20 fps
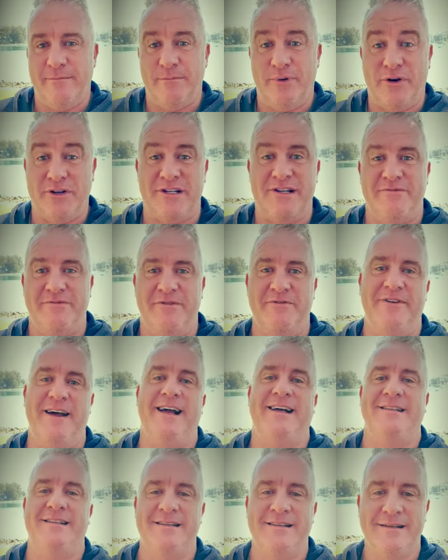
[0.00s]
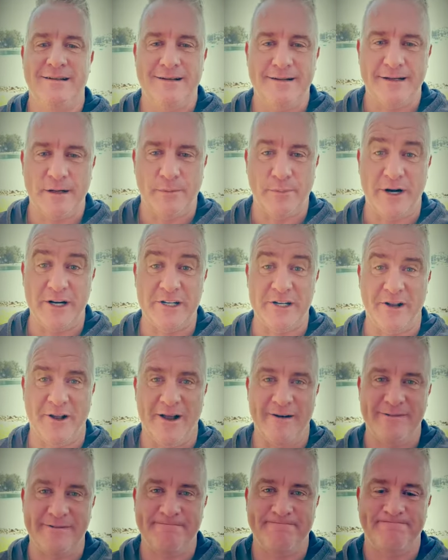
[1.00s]
positive effects it brings your
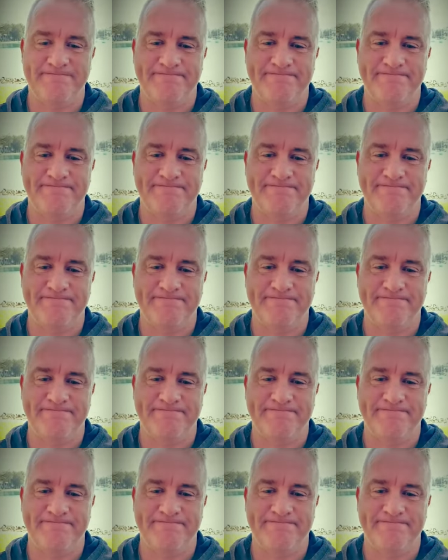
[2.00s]
life.